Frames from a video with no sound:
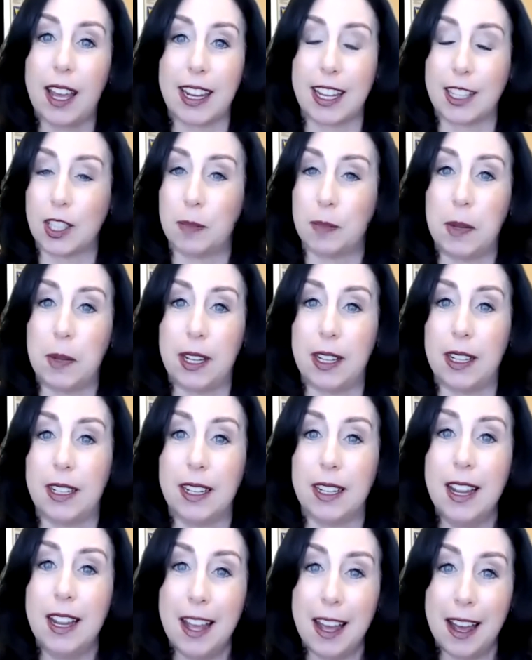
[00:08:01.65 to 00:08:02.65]
It's
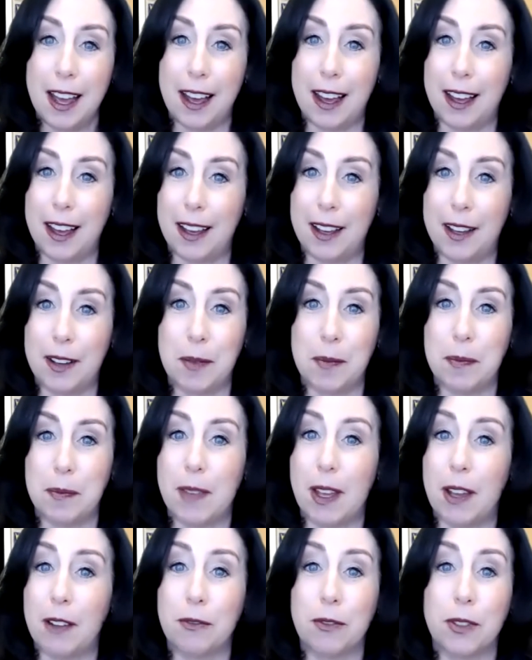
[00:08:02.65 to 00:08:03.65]
been
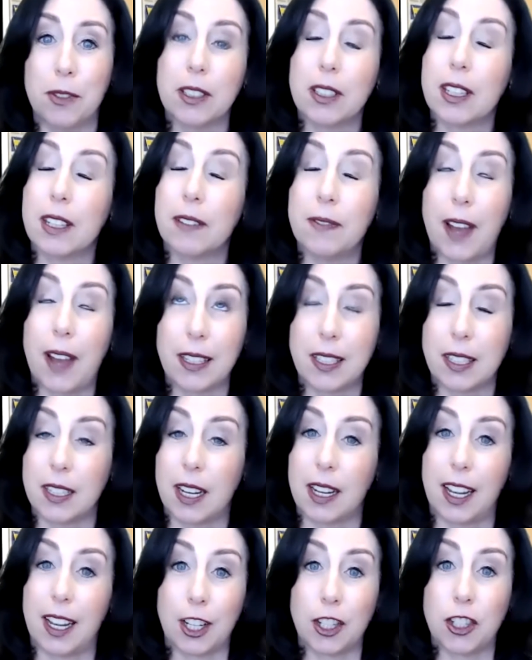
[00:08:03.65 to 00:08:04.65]
um, a really
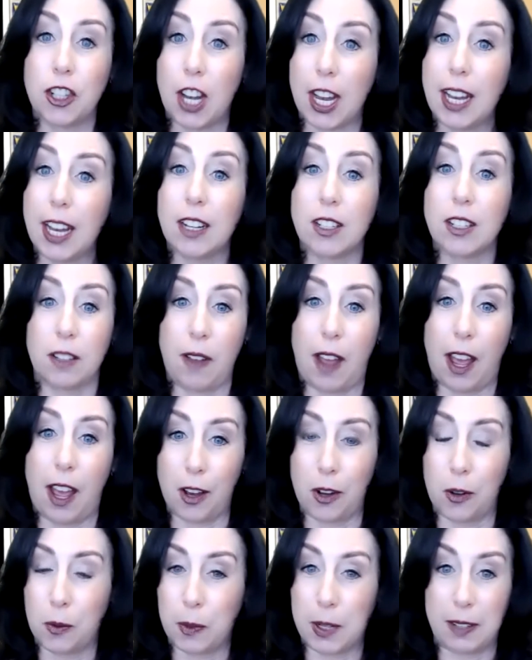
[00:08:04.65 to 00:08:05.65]
fascinating change of
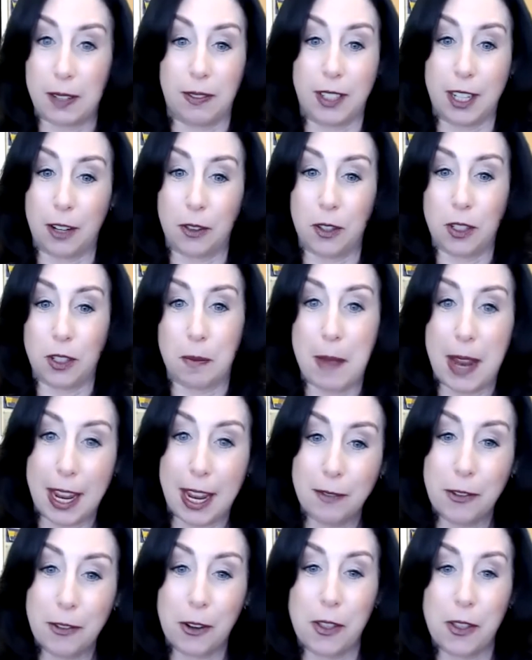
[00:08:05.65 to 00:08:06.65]
how we, you know, the
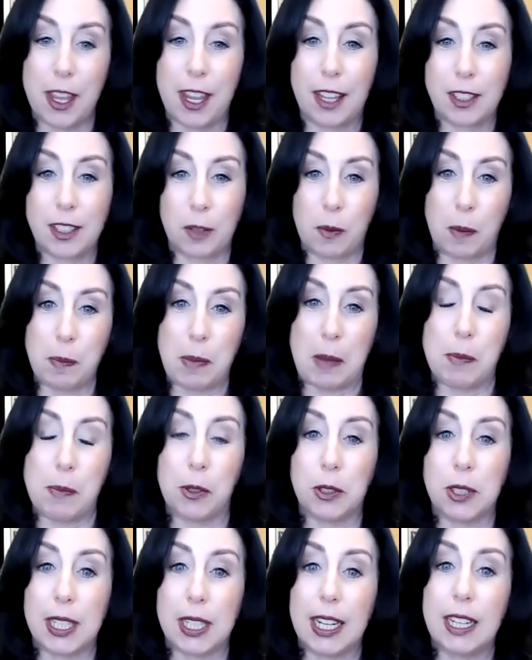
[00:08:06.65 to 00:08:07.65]
demand for things and what people
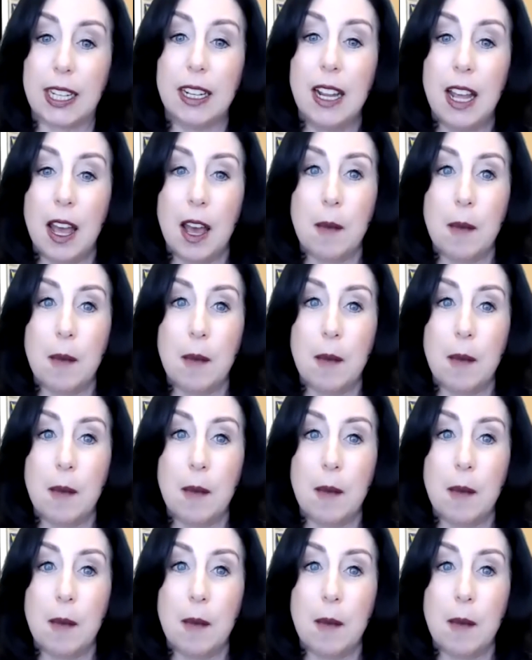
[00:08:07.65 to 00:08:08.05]
need.